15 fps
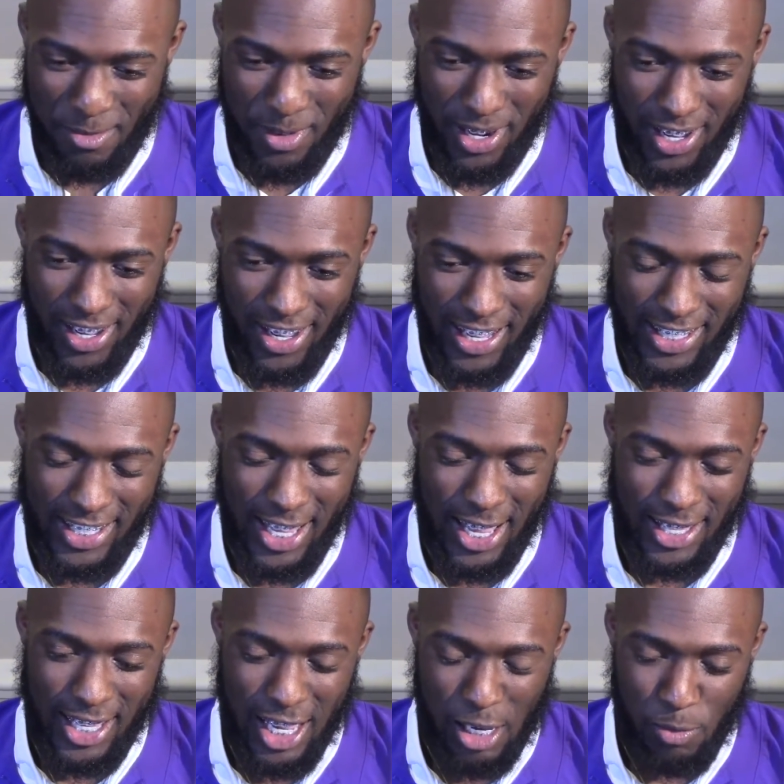but uh, at the
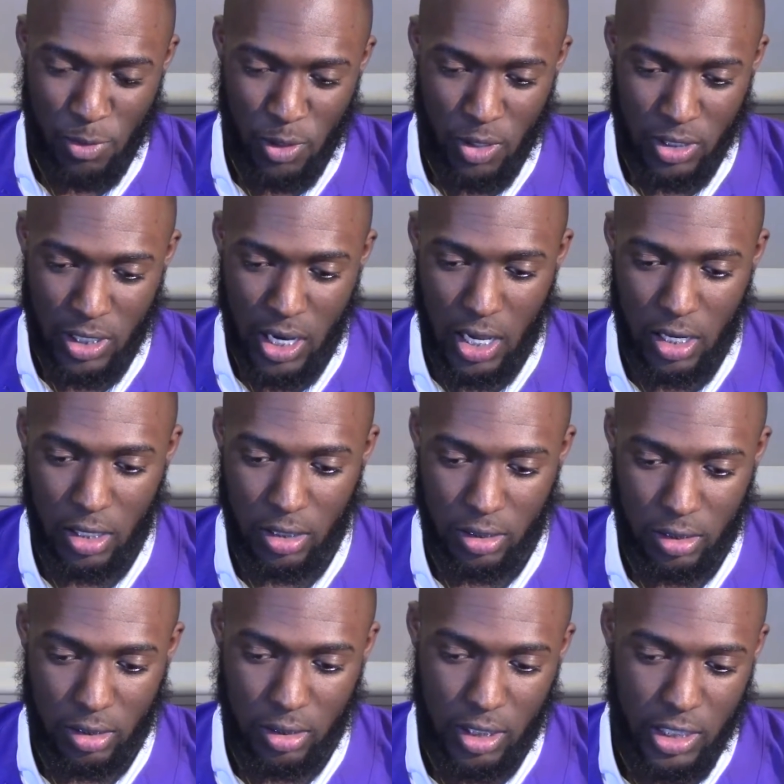same time, you know, it's kind
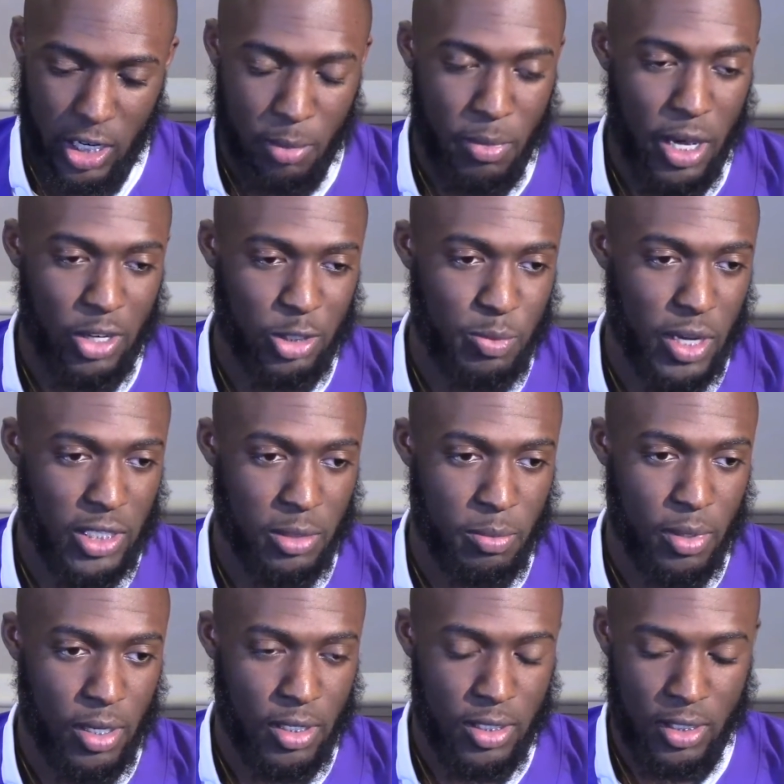of teach everybody
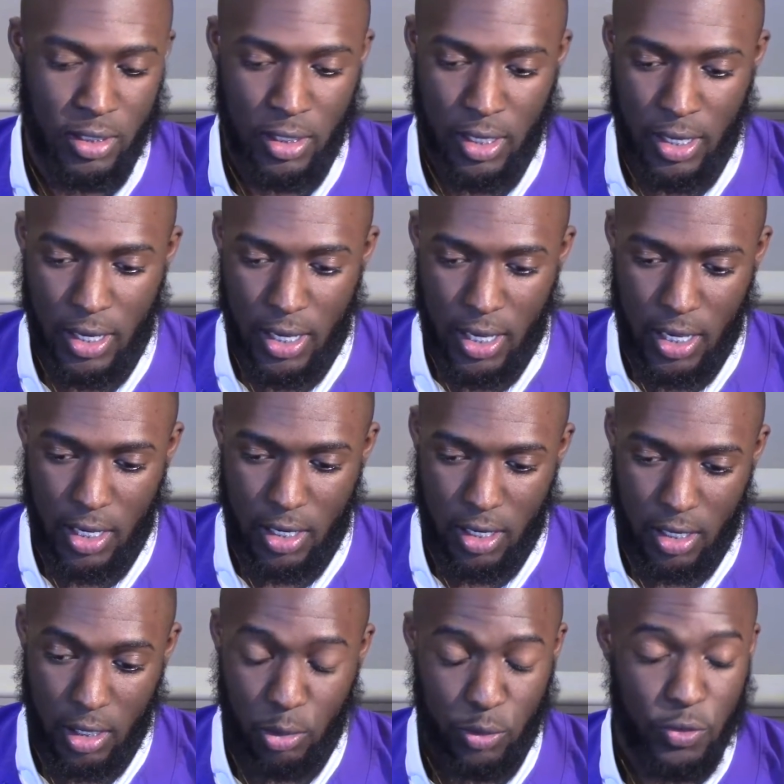responsibility, and
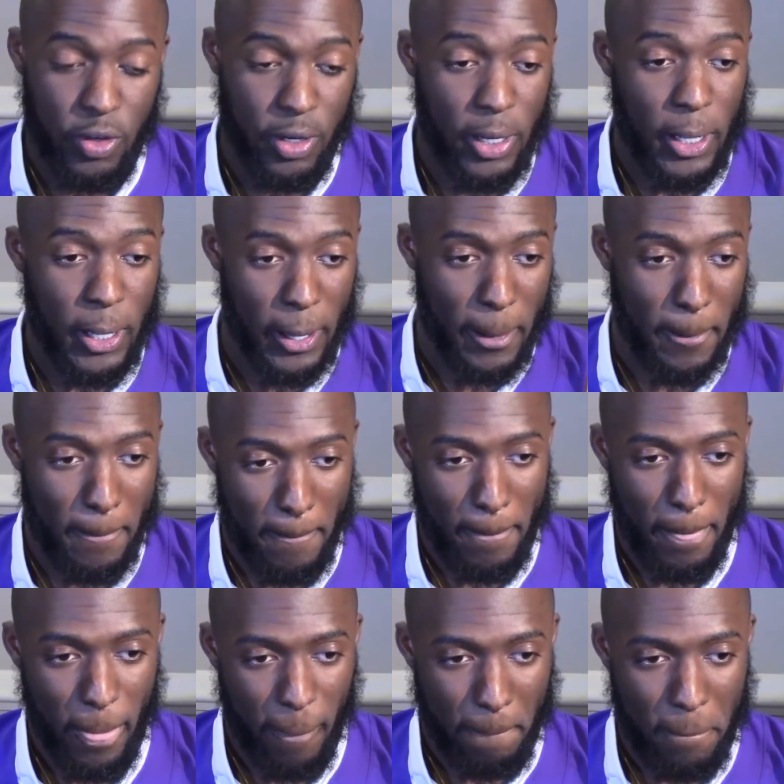uh, it was fun. Chase
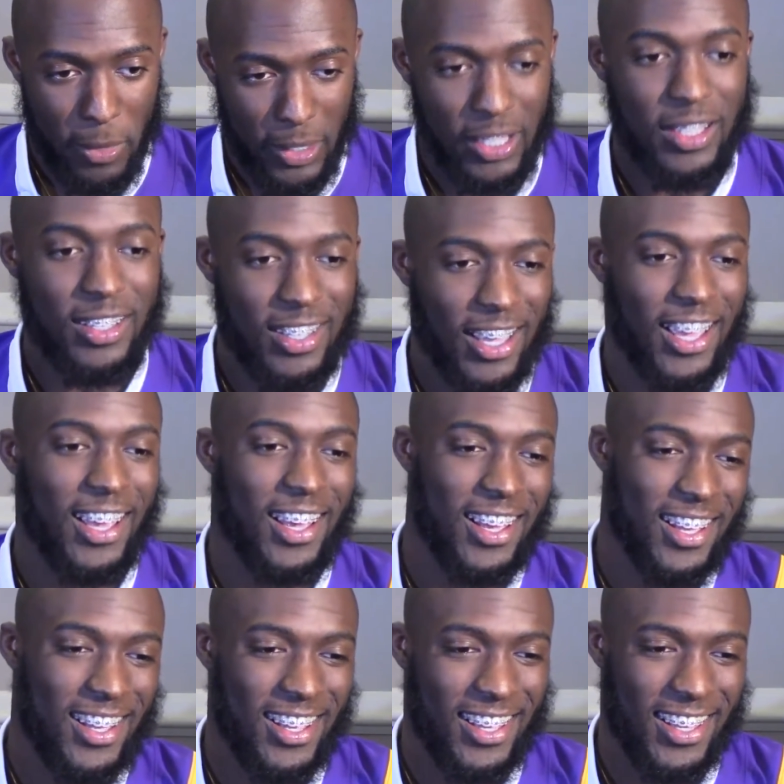them instead of chasing yeah,
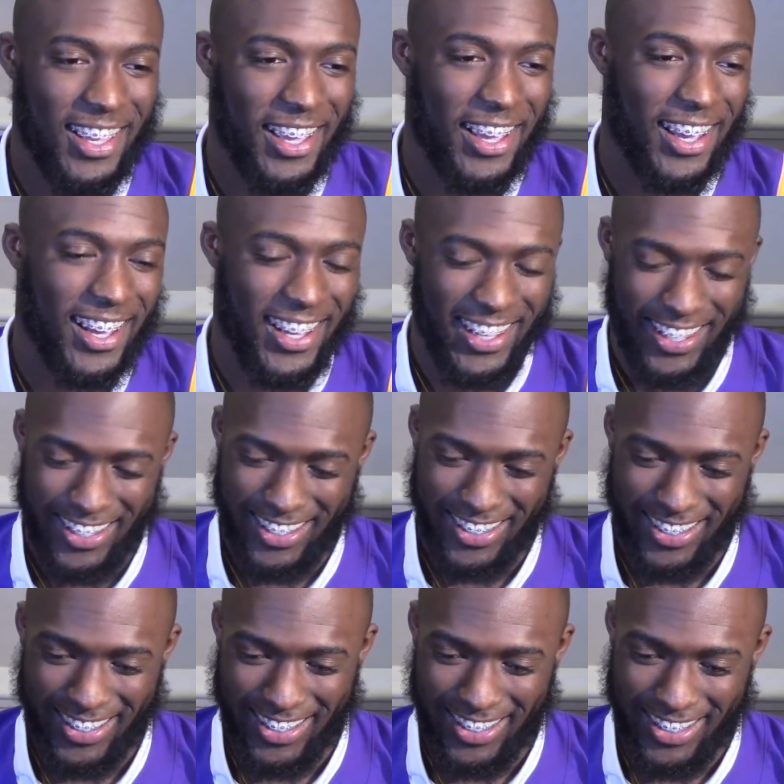the calf.
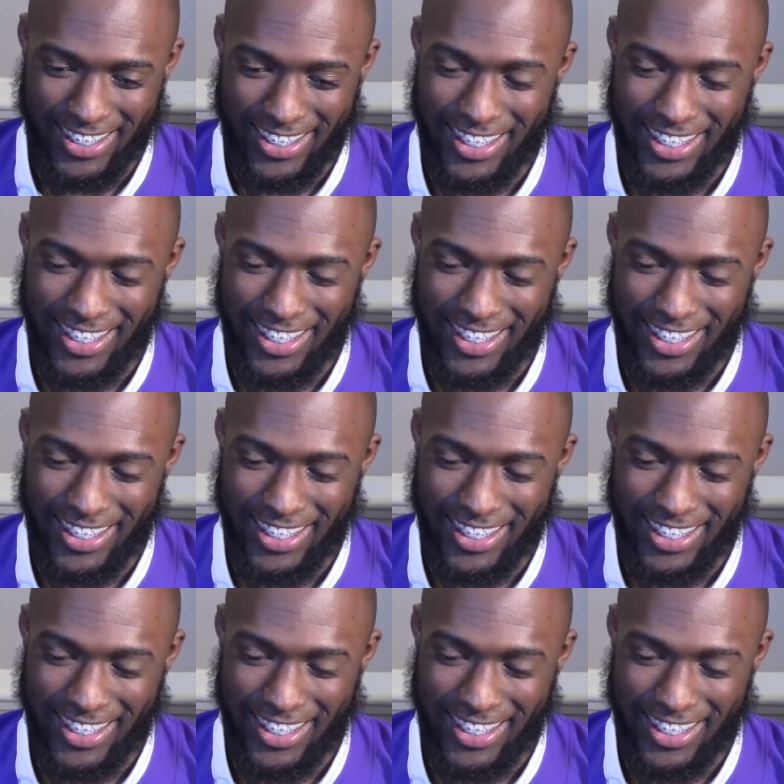Yeah.